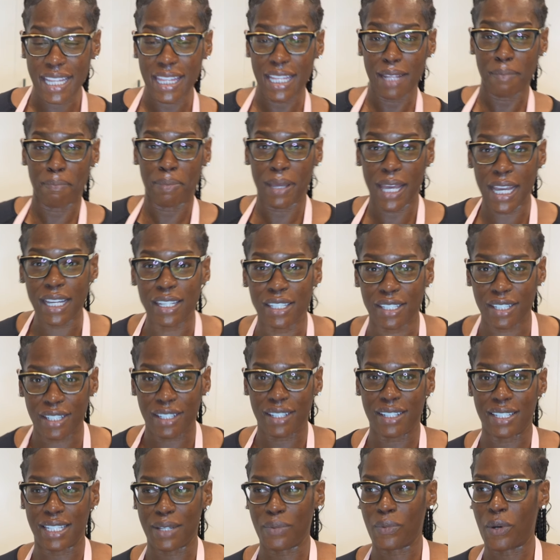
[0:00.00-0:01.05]
in the
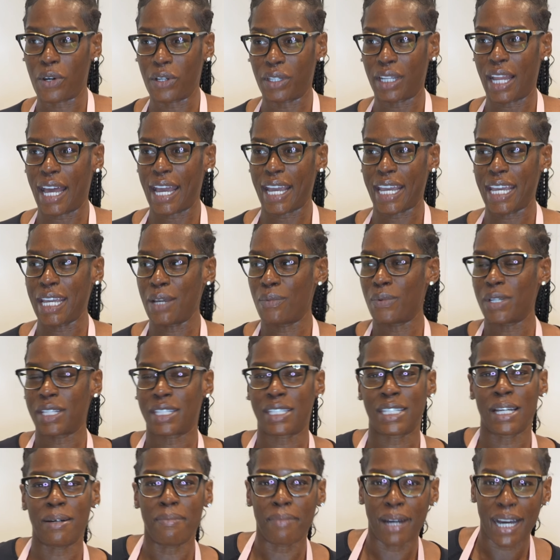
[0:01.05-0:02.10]
pictures. It won't like he was
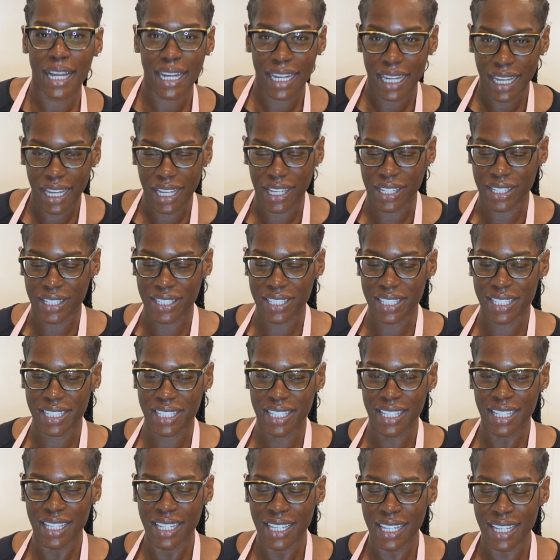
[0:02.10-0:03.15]
somebody
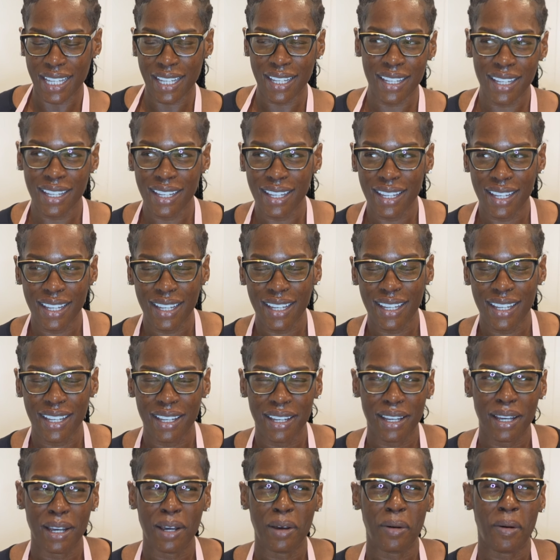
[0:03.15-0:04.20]
else.
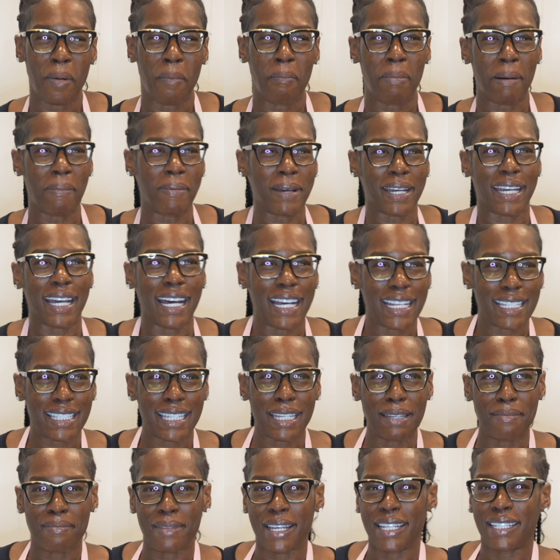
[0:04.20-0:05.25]
But because
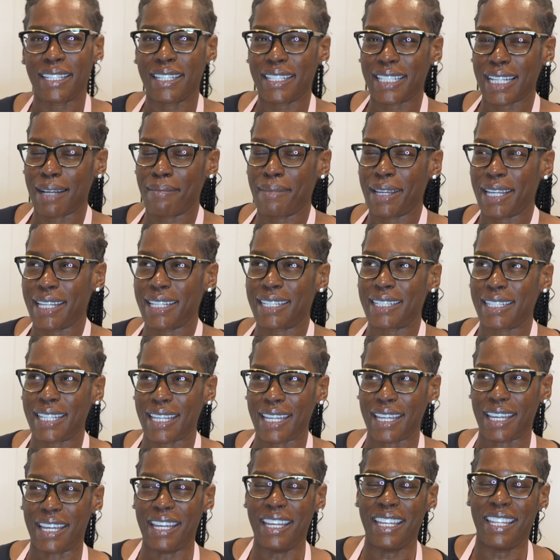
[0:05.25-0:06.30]
he's missing some of his
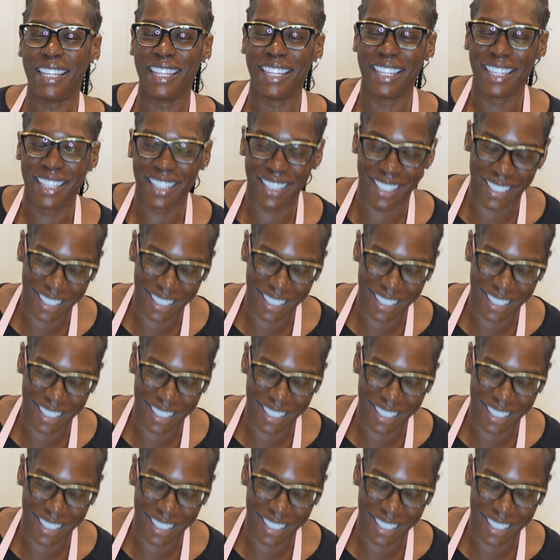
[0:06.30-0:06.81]
teeth,